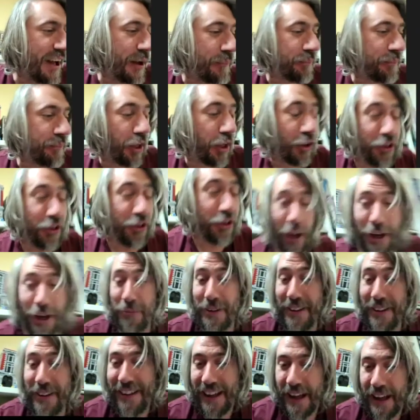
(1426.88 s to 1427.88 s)
And not
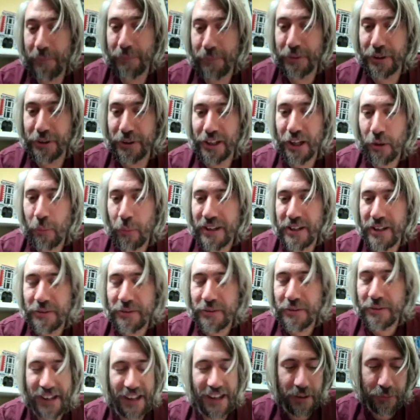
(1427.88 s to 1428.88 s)
only that, but you know, when you
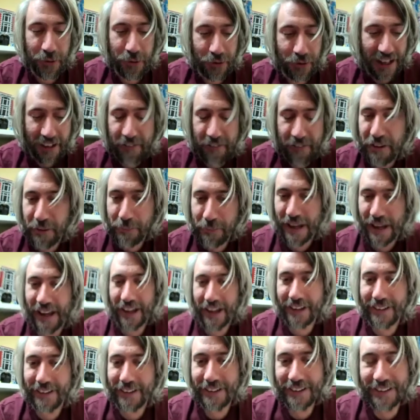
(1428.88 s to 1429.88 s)
take them all out of the bag,
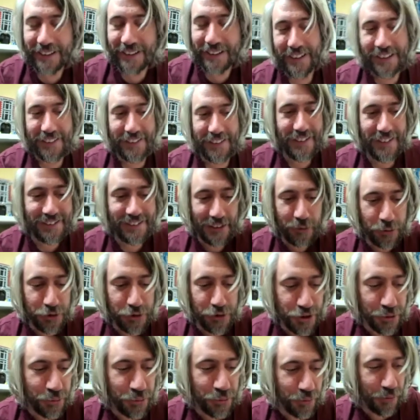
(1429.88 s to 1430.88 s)
these little
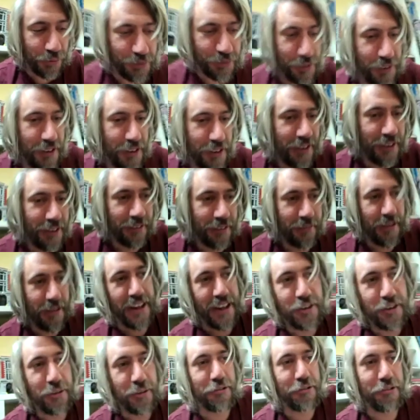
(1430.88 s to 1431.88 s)
jewels
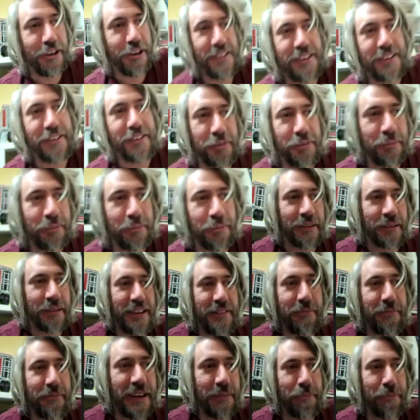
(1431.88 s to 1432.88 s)
end up creating
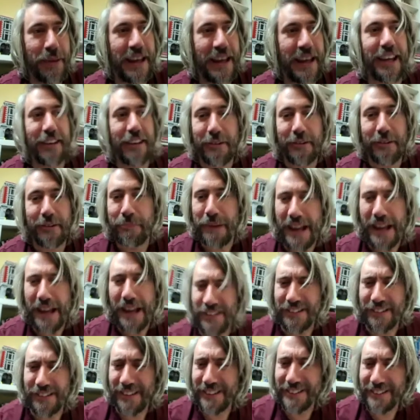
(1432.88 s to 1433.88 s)
something bigger and better.
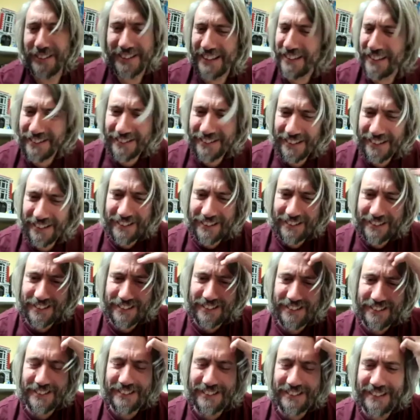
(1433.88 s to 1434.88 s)
It's it's it's,
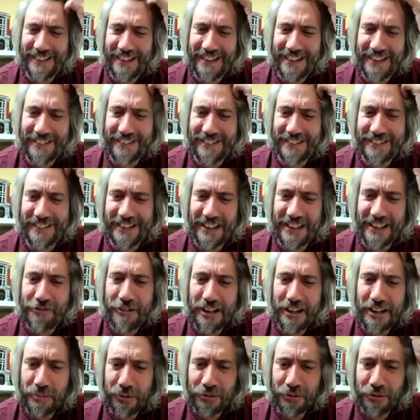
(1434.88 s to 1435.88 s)
it's
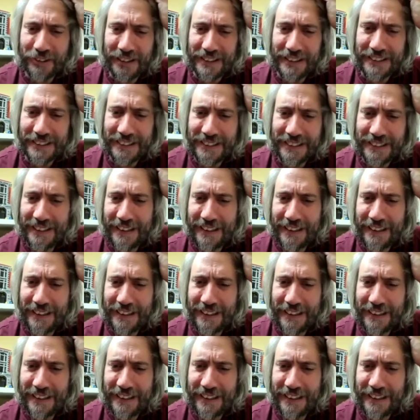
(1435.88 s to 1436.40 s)
incredible, really.